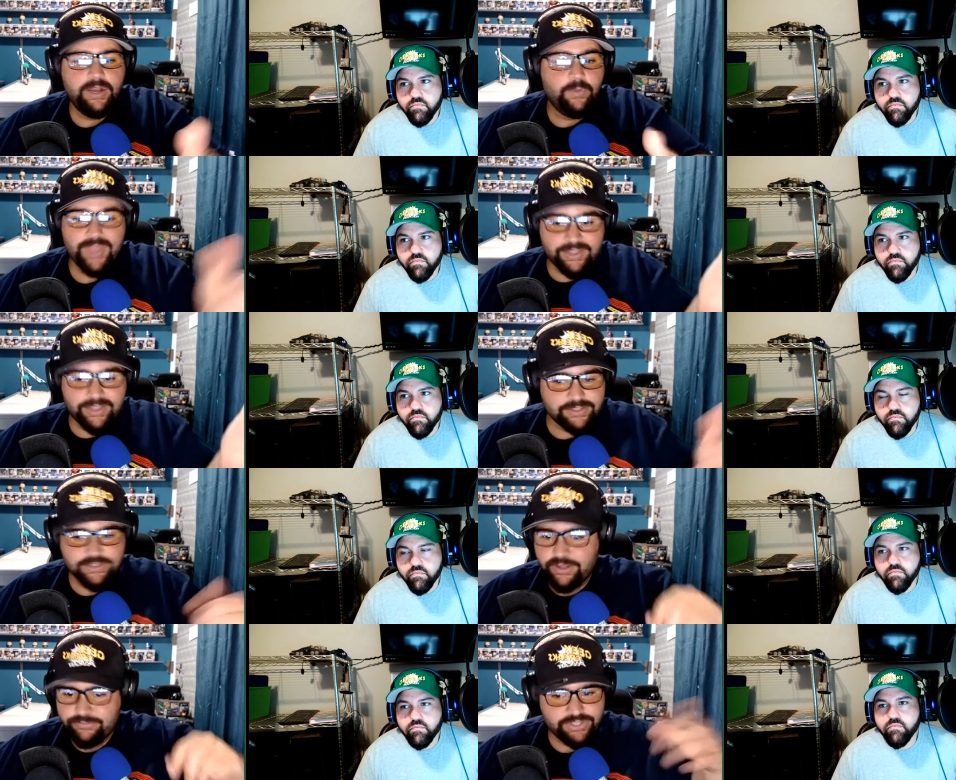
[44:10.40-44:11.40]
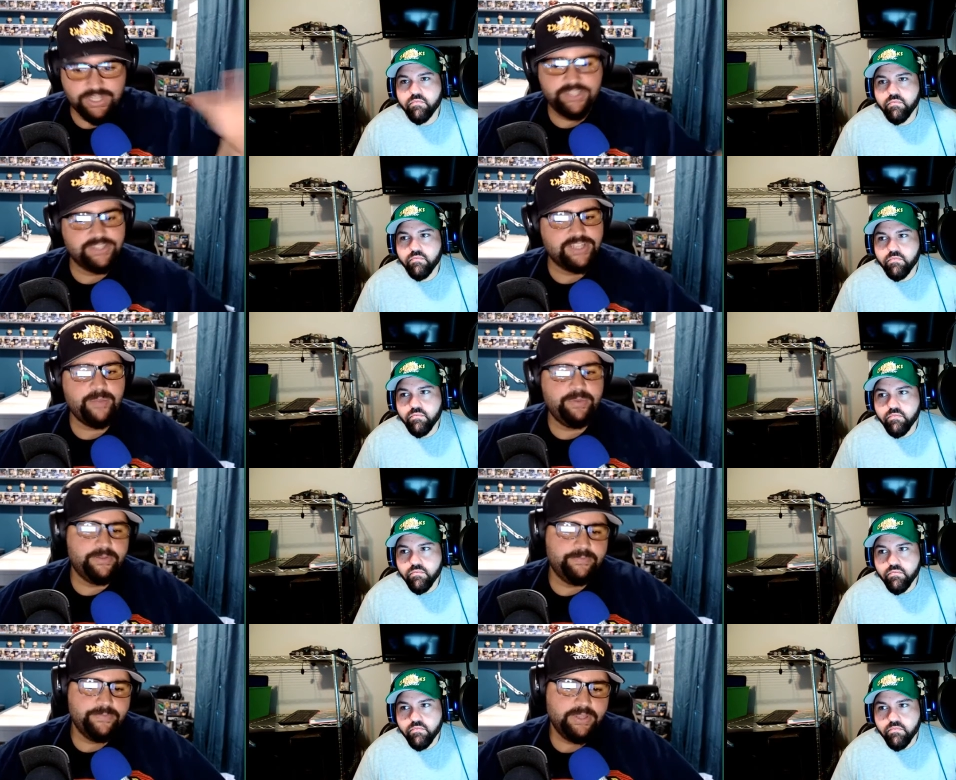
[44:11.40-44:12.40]
Speaker 1: Without this law, there's nothing stopping
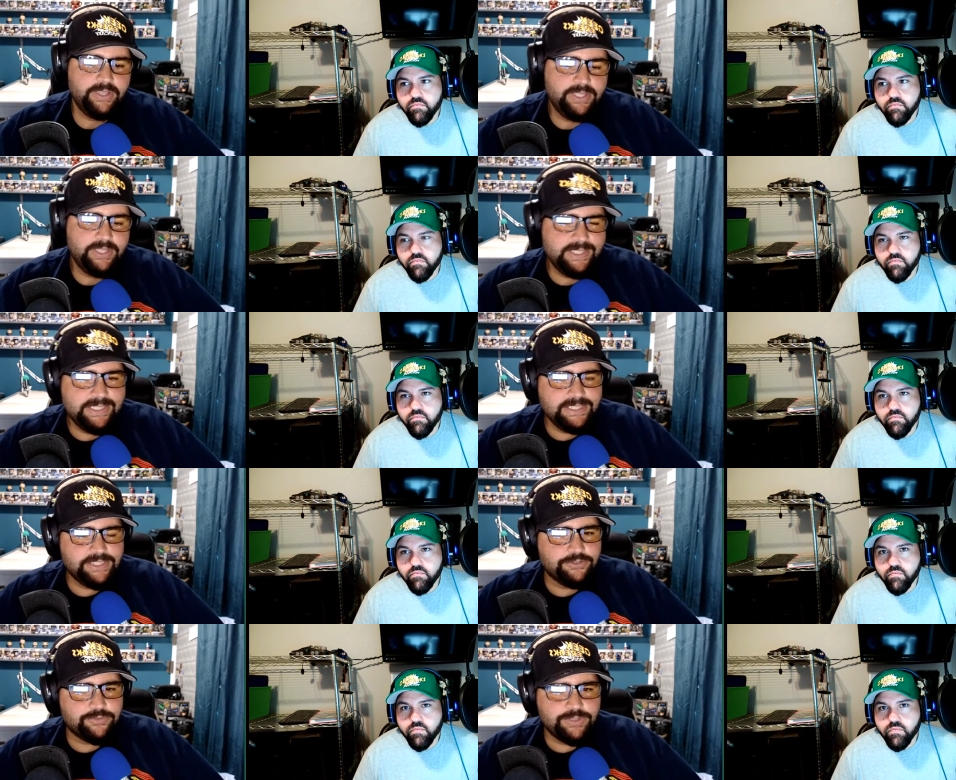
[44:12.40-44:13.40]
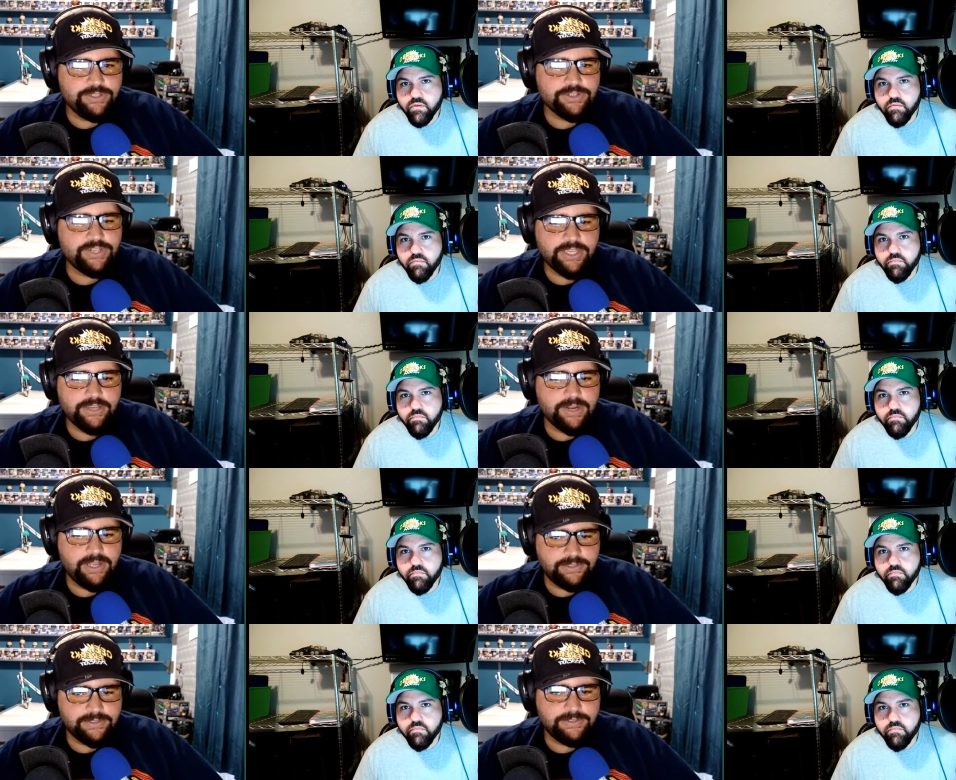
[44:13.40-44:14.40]
them. So it's real shaky
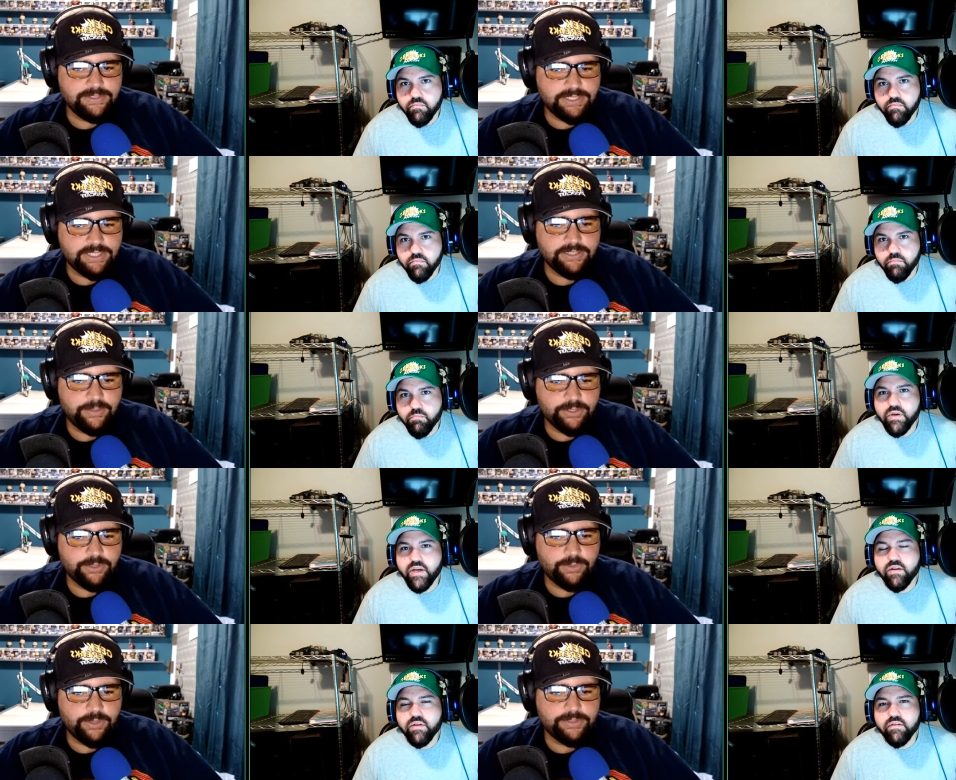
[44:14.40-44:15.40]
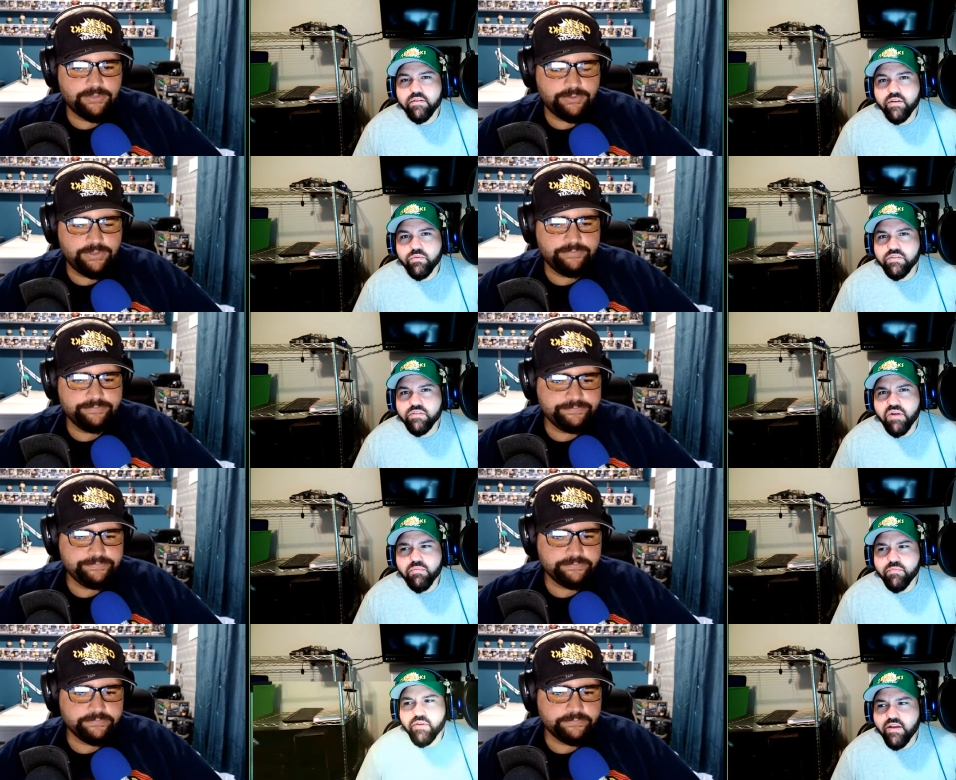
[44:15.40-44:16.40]
grounds. I don't know. i don't, I don't get what's
Speaker 2: the
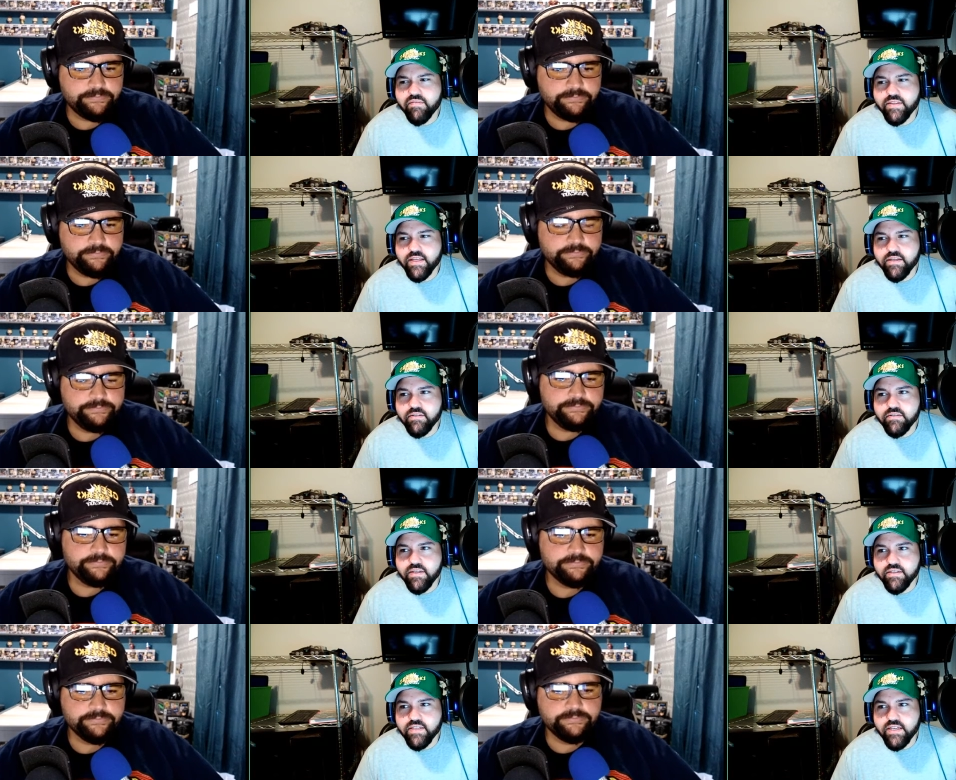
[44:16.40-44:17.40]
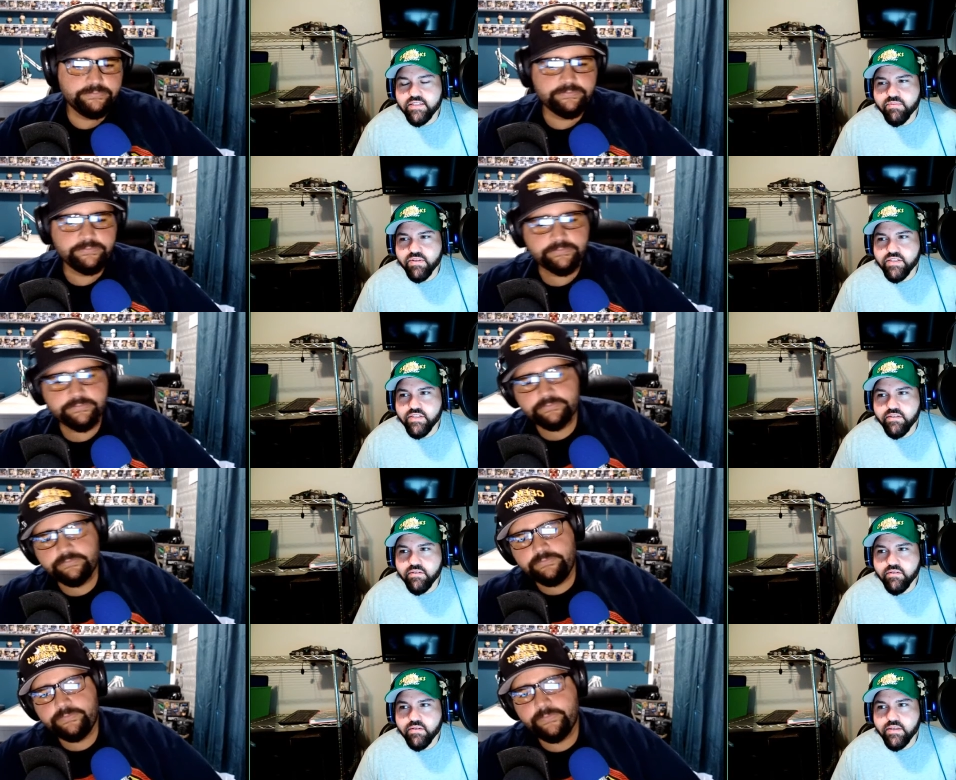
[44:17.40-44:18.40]
problem of having that that tight supply
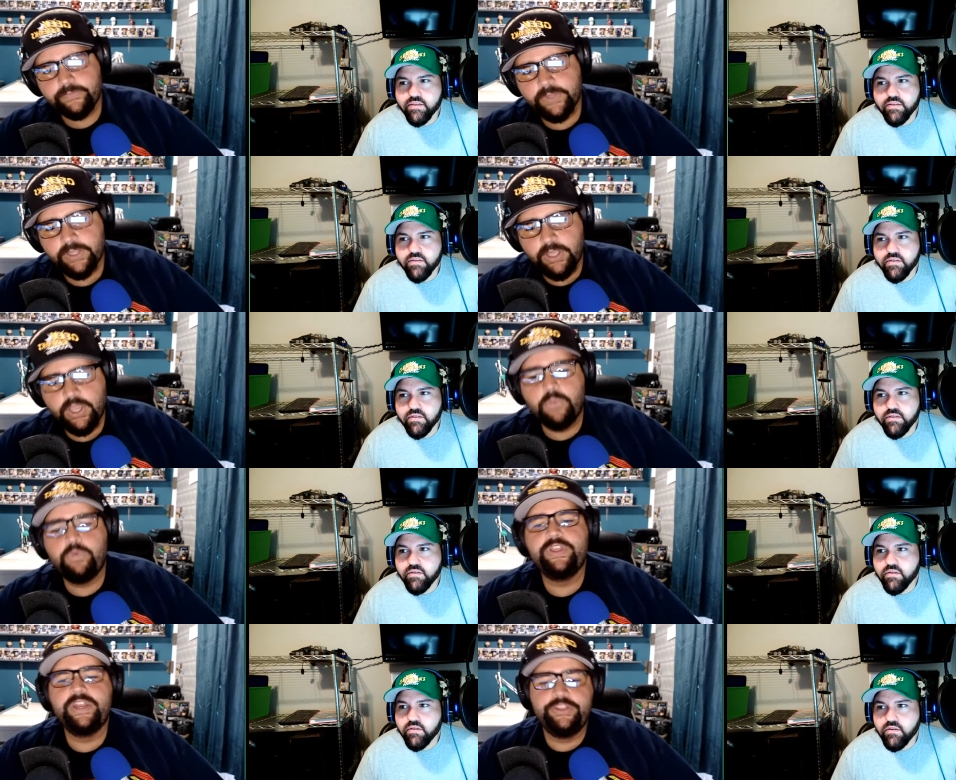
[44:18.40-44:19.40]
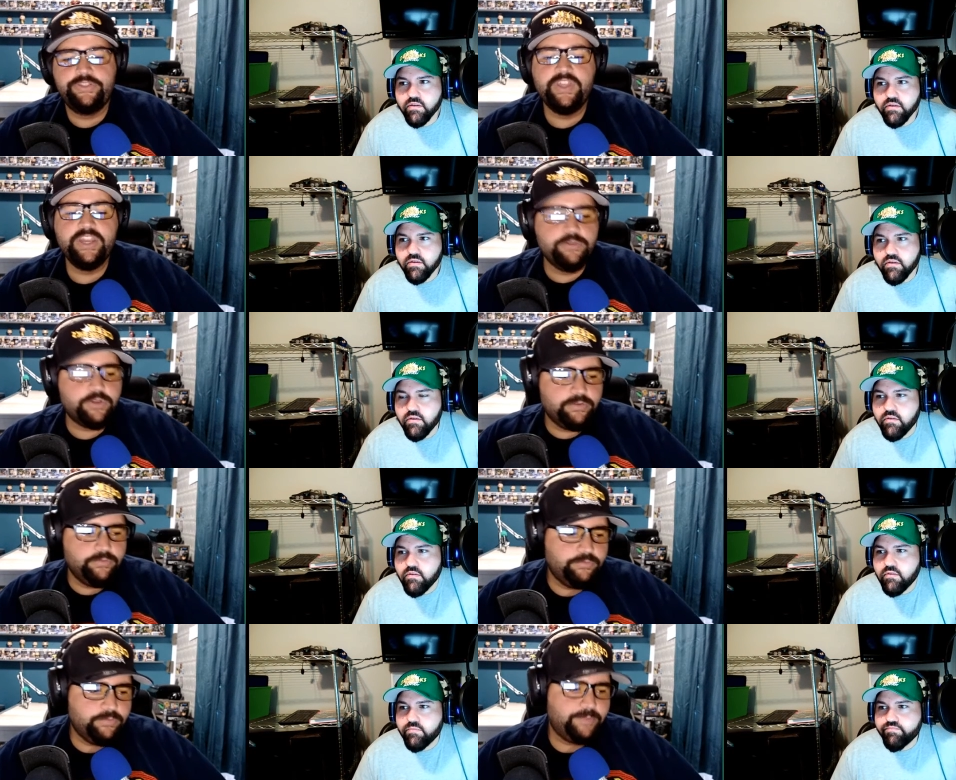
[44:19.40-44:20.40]
chain. I don't get it.
Speaker 1: Well, then then you
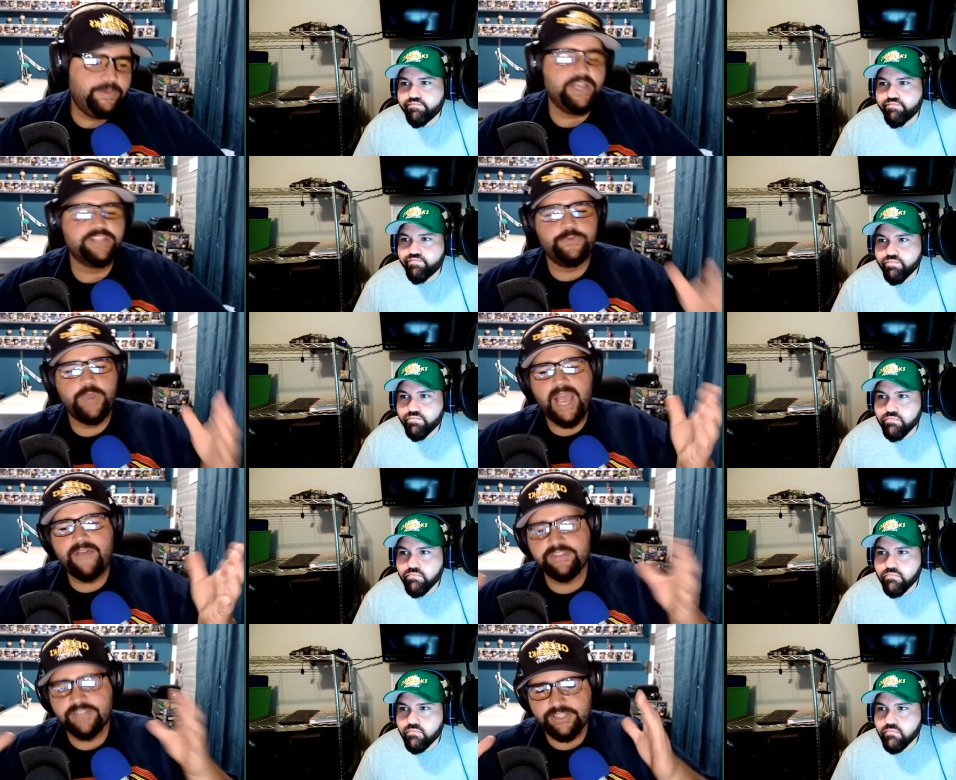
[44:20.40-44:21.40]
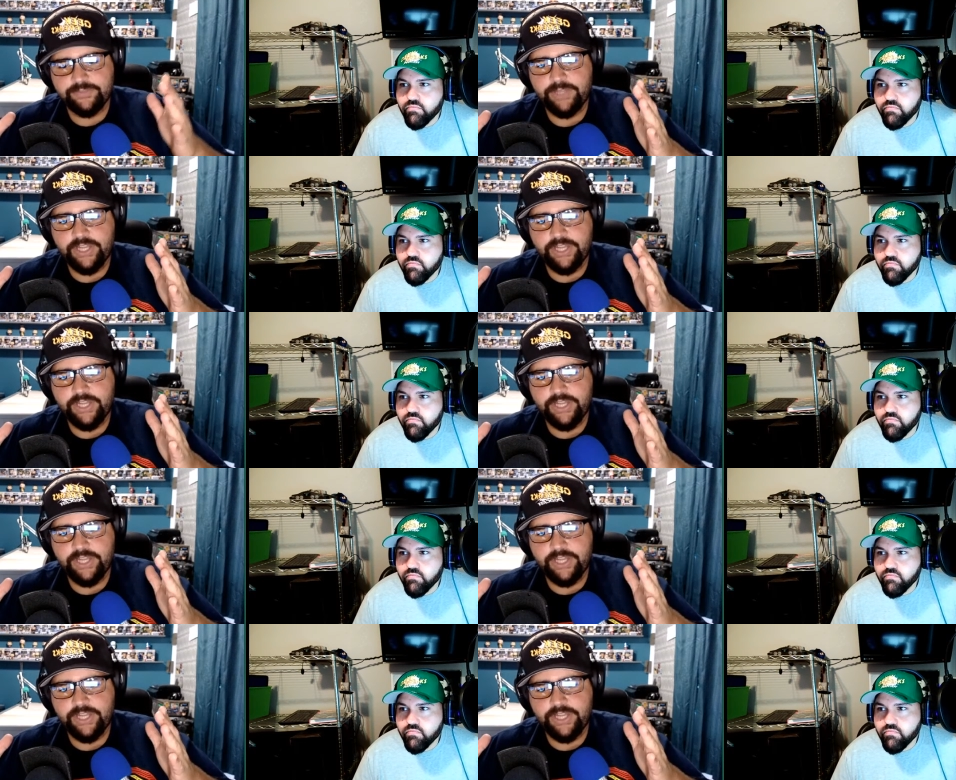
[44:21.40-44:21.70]
because if you have a tight supply